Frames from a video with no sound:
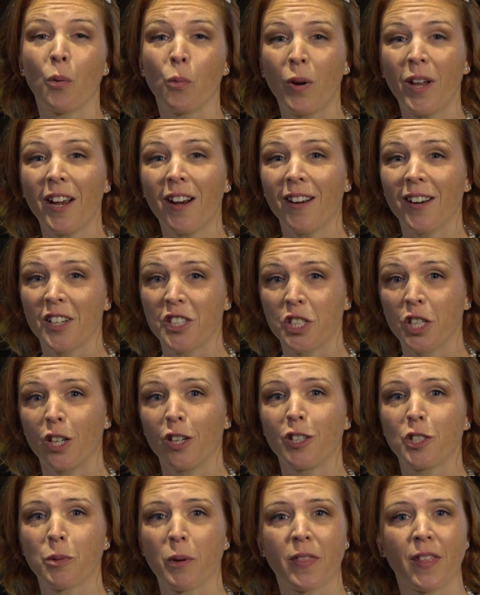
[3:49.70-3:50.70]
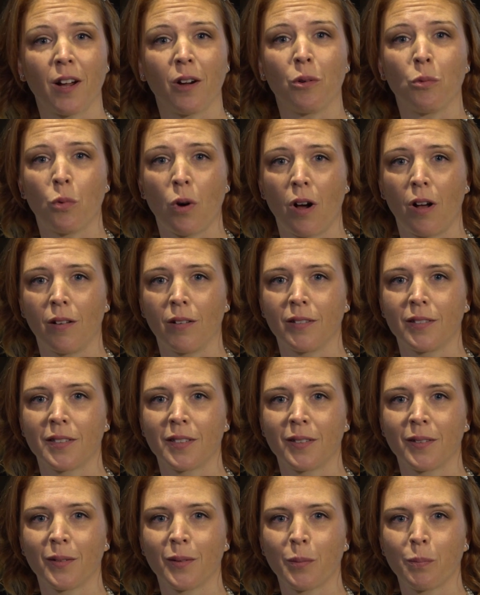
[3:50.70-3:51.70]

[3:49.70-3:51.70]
We are a church without walls,